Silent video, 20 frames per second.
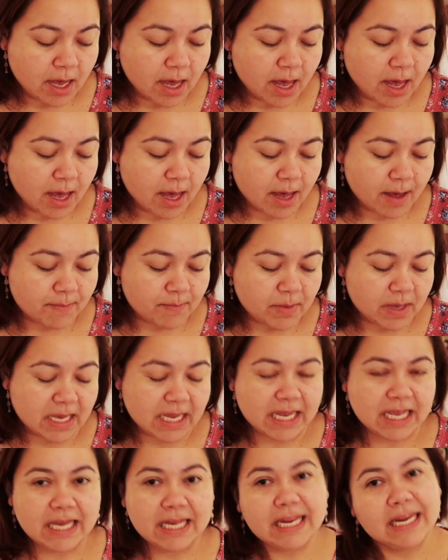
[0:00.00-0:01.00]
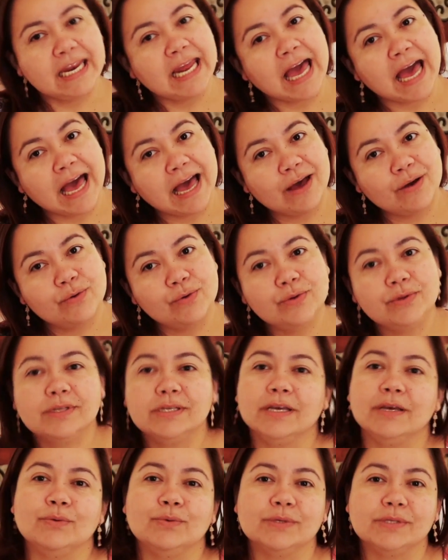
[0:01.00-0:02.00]
Um, eating out,
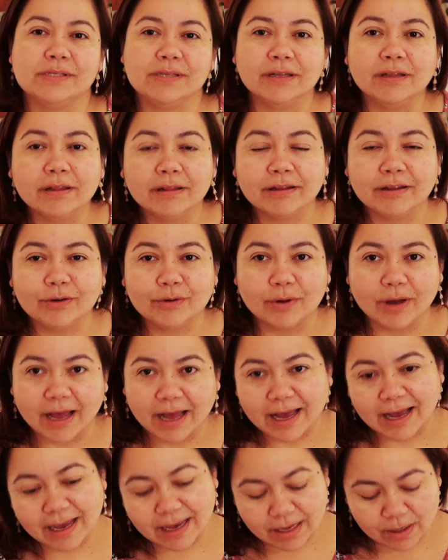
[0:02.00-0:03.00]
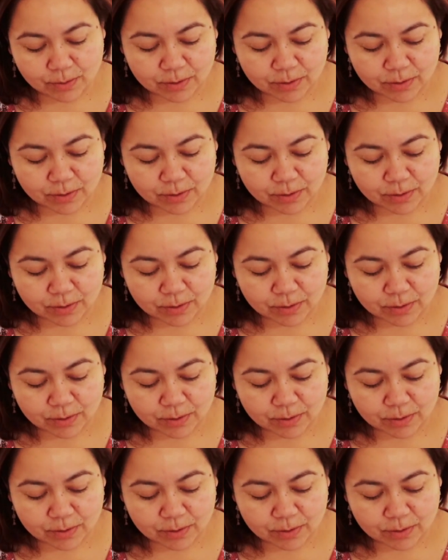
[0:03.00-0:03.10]
it was still a little high.